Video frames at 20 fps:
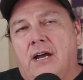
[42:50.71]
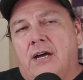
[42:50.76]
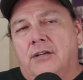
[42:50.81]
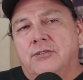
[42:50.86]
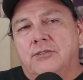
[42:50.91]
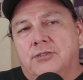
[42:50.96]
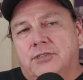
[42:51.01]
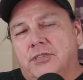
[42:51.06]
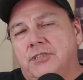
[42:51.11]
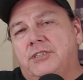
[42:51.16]

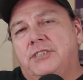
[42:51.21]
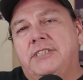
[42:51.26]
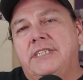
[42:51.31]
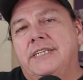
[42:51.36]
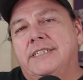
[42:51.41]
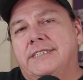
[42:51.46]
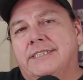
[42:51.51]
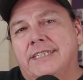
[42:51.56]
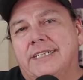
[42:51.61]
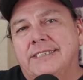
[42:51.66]
others can see
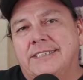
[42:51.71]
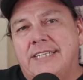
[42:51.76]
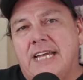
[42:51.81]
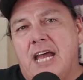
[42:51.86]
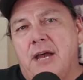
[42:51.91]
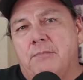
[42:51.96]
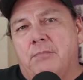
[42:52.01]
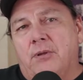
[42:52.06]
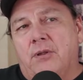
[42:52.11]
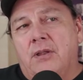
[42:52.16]
as an
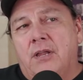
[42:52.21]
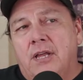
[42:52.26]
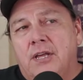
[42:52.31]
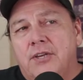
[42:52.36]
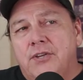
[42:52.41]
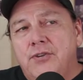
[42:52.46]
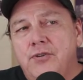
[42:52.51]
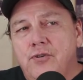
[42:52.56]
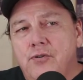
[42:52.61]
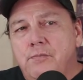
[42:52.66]
example,
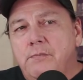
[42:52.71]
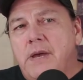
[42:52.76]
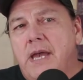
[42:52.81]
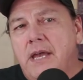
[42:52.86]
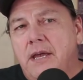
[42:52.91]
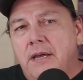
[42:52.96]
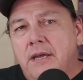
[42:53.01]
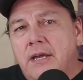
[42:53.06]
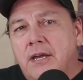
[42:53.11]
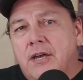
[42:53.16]
you
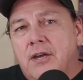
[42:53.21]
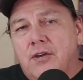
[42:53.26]
may